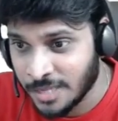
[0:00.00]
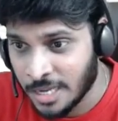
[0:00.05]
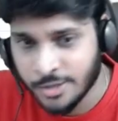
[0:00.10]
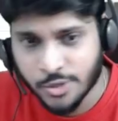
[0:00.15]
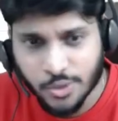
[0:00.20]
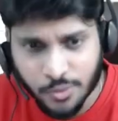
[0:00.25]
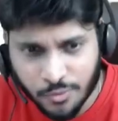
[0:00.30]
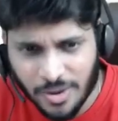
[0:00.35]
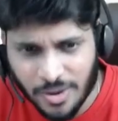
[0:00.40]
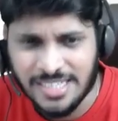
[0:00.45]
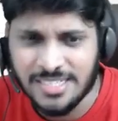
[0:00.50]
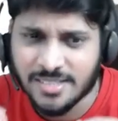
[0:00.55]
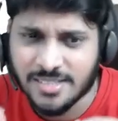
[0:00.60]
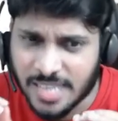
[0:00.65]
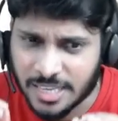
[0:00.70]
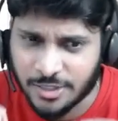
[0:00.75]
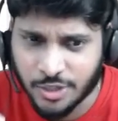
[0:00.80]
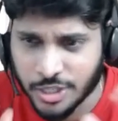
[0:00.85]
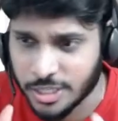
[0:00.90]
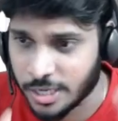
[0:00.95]
So one
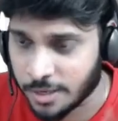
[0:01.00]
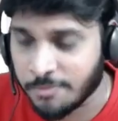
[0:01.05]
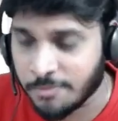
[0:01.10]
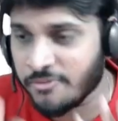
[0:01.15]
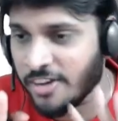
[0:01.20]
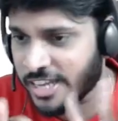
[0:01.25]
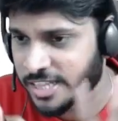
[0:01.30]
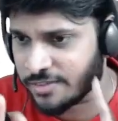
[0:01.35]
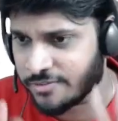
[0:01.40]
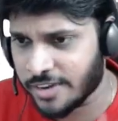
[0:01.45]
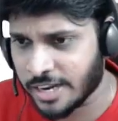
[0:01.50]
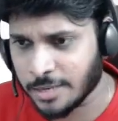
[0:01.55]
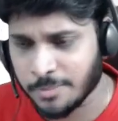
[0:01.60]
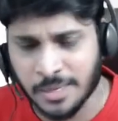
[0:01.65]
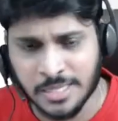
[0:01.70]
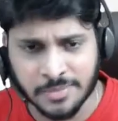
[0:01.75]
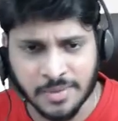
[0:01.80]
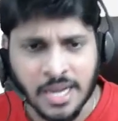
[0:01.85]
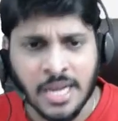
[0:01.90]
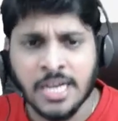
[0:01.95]
suggestion. Fine.
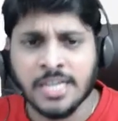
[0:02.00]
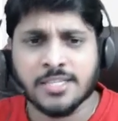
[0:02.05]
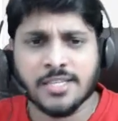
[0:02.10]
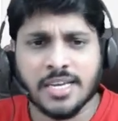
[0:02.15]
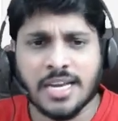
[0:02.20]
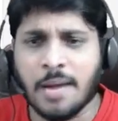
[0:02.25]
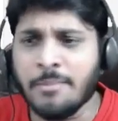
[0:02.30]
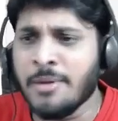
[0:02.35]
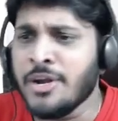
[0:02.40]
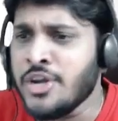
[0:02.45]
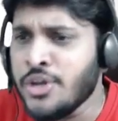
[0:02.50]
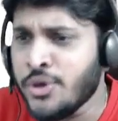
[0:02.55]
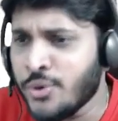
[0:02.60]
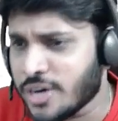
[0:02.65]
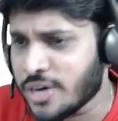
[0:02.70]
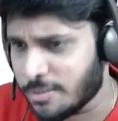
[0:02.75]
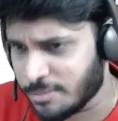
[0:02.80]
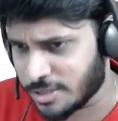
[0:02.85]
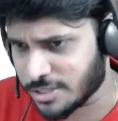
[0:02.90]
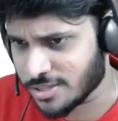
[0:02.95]
By the way, sir, I'm a
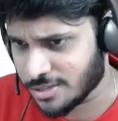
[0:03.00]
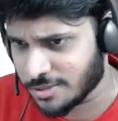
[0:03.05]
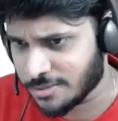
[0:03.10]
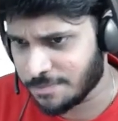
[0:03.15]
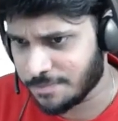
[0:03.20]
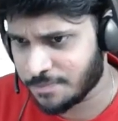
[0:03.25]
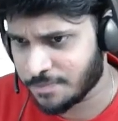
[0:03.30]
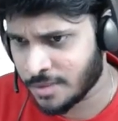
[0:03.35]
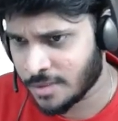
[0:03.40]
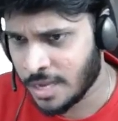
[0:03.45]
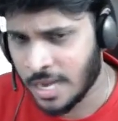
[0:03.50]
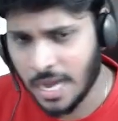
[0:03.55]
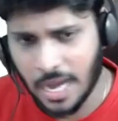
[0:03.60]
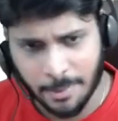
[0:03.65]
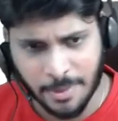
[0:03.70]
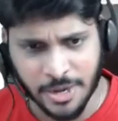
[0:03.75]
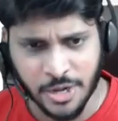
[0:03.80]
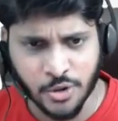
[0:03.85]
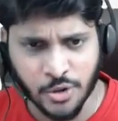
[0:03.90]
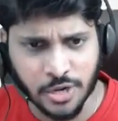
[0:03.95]
newcomer, sir.
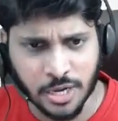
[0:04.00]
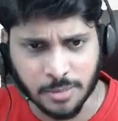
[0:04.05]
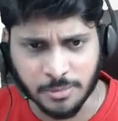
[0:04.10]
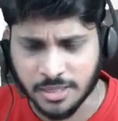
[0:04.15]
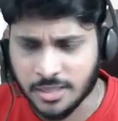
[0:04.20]
I'm a newcomer.